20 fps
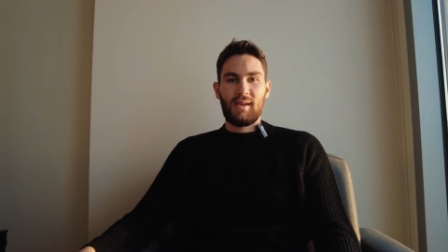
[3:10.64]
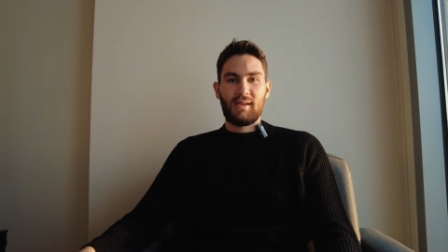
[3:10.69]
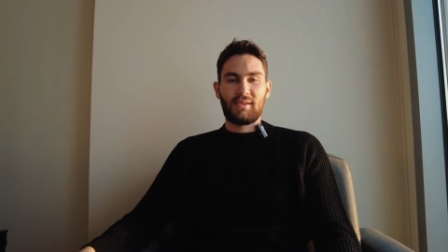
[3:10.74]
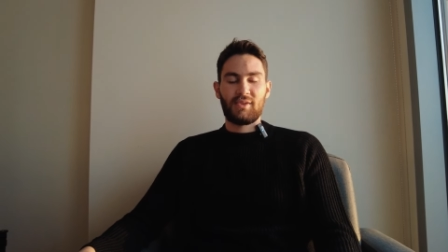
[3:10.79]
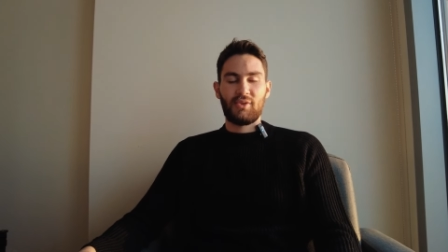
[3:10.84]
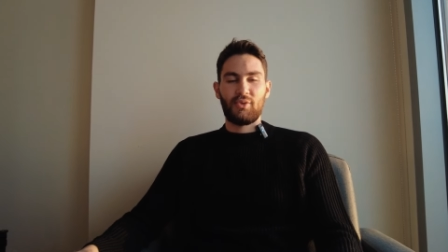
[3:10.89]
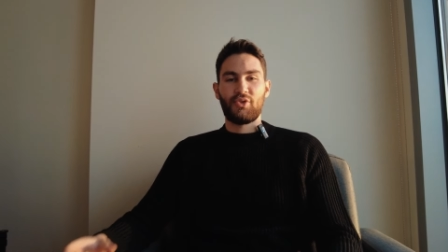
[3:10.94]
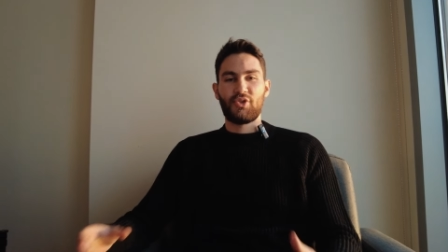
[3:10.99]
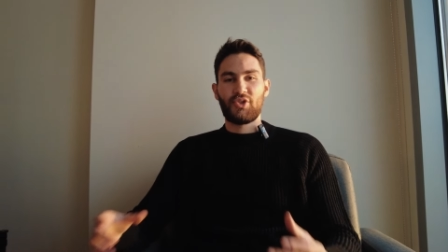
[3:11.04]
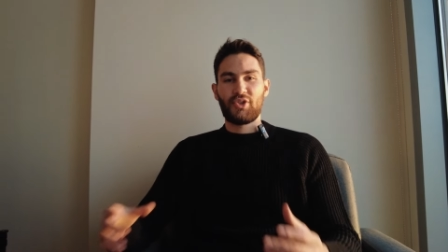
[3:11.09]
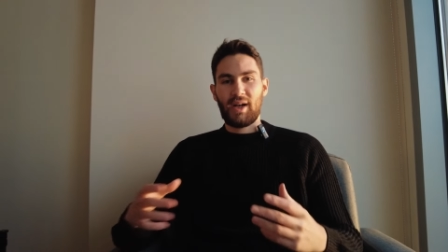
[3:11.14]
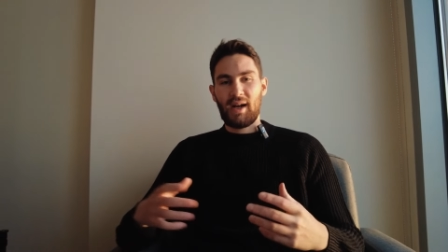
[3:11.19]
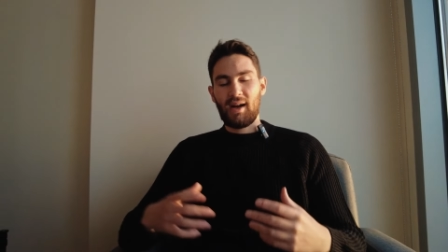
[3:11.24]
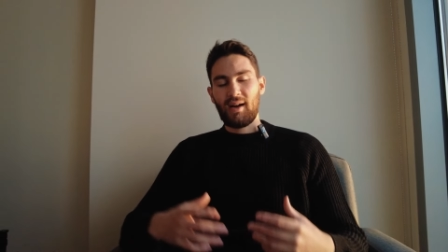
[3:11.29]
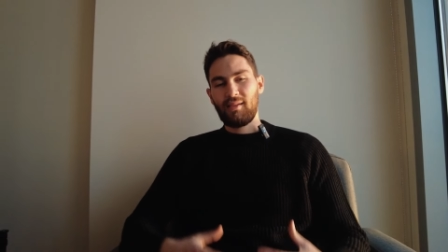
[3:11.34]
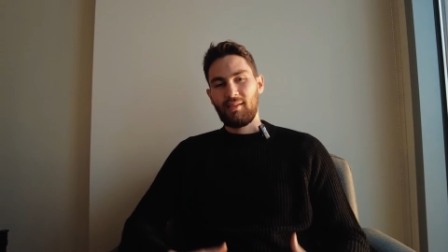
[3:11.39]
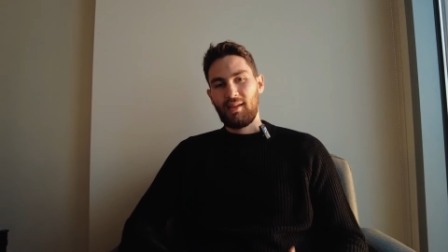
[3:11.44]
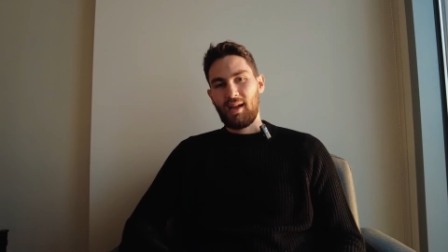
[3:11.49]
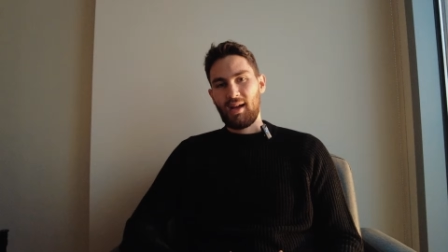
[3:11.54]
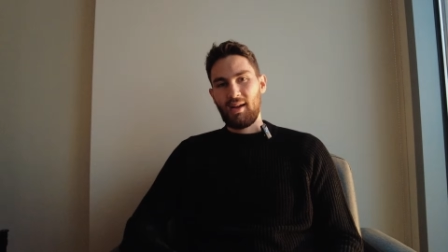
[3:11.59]
to
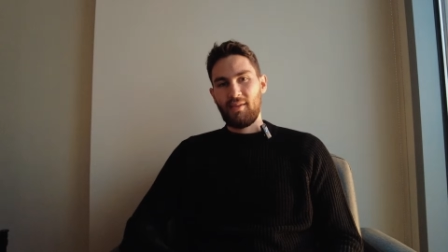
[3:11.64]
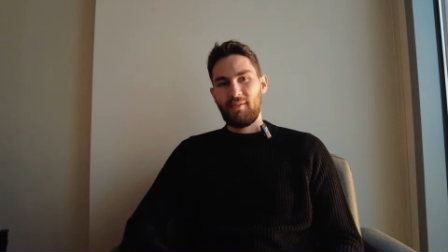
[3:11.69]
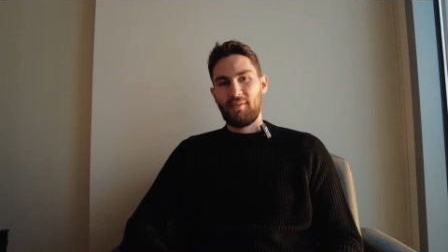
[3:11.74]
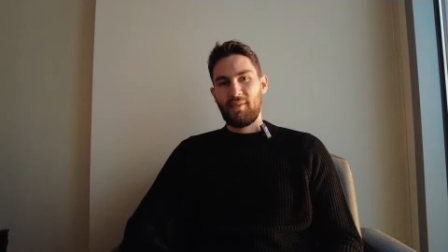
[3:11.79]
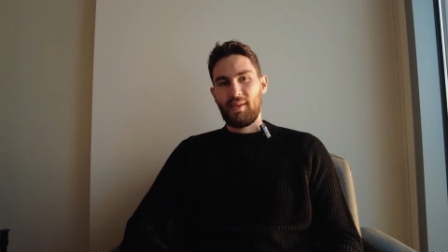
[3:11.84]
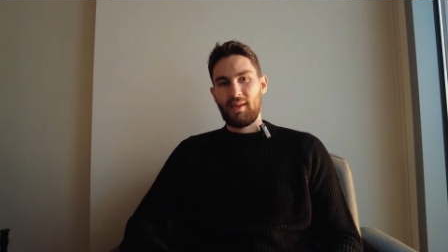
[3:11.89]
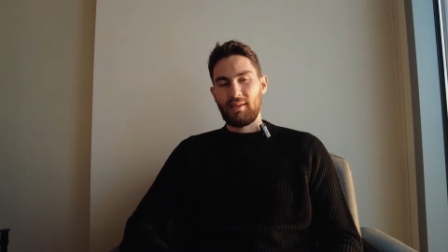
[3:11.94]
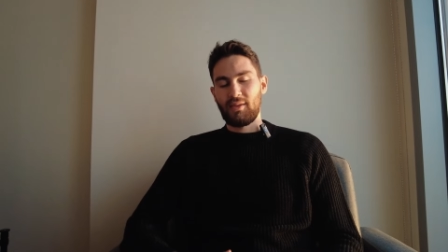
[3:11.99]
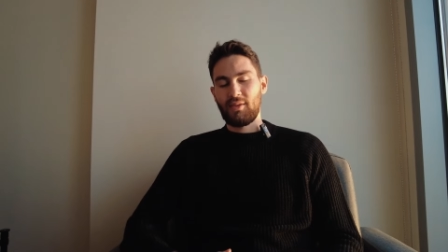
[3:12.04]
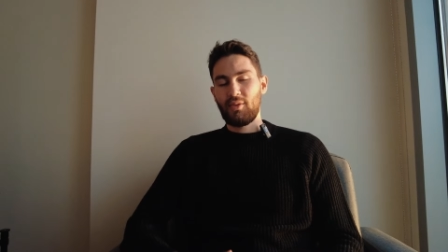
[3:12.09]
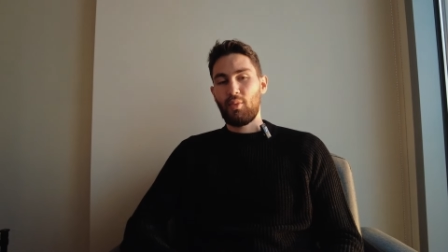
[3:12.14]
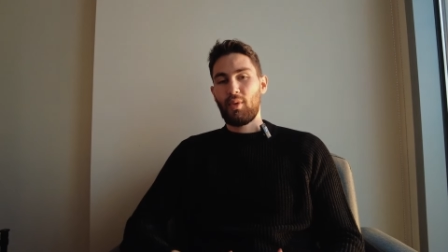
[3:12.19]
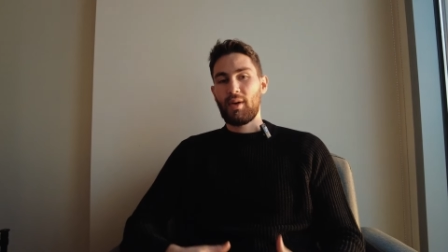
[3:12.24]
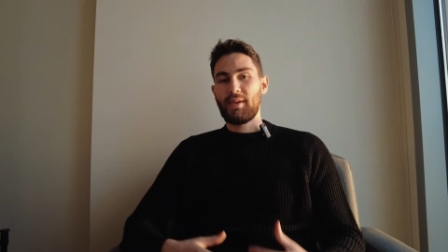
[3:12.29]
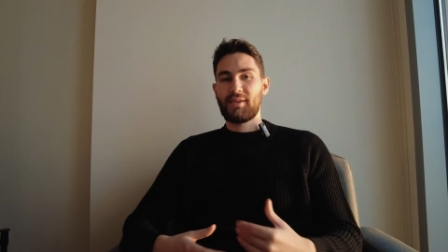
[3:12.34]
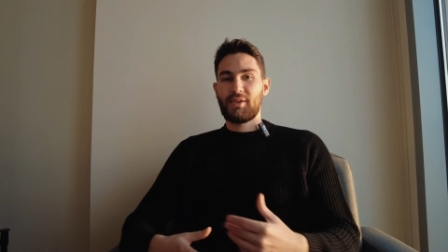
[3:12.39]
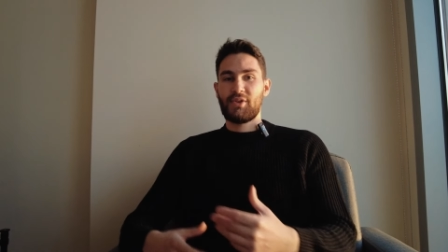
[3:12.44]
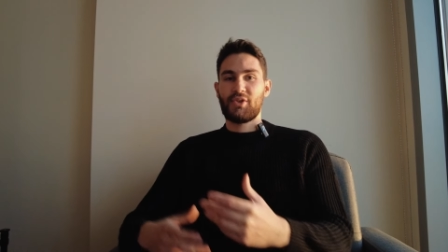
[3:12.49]
share life that you want